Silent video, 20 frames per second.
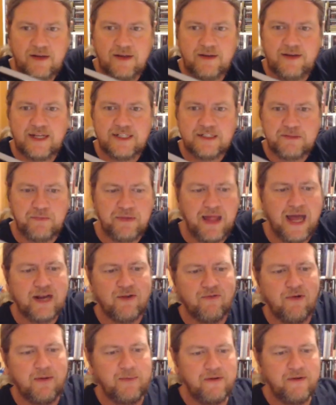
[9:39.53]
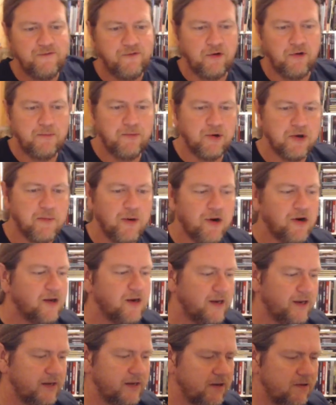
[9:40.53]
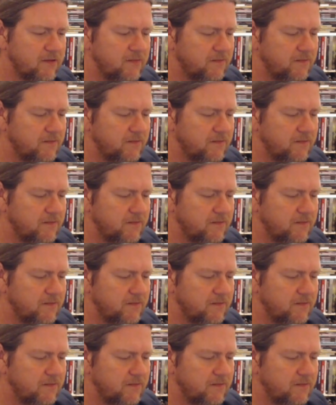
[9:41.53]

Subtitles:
nice black ribbon for a bookmark in here,